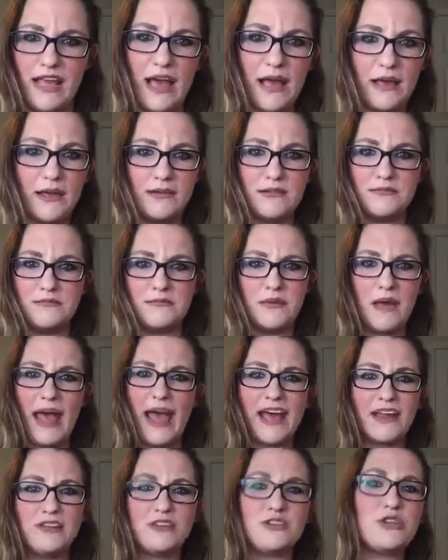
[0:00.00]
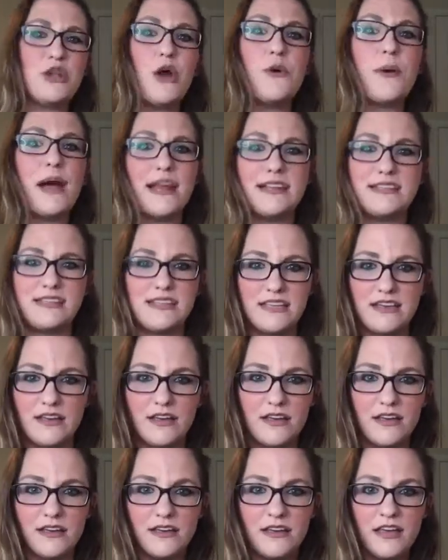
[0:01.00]
I had no
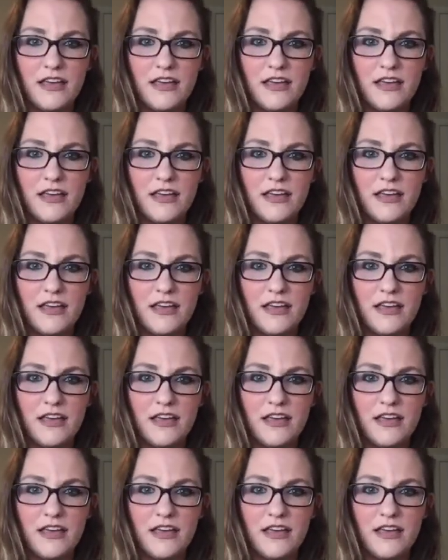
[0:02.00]
idea